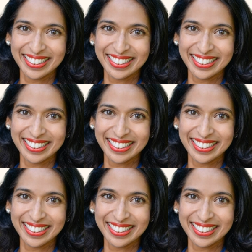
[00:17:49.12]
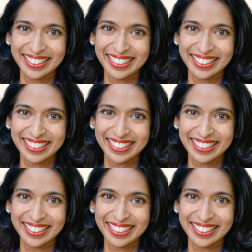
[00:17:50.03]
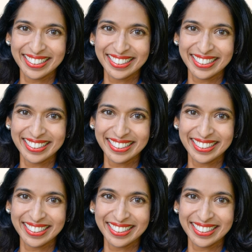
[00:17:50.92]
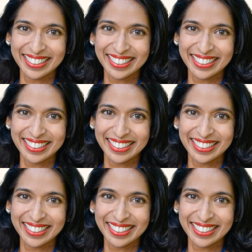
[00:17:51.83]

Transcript: The face doesn't move, so there is nothing to read.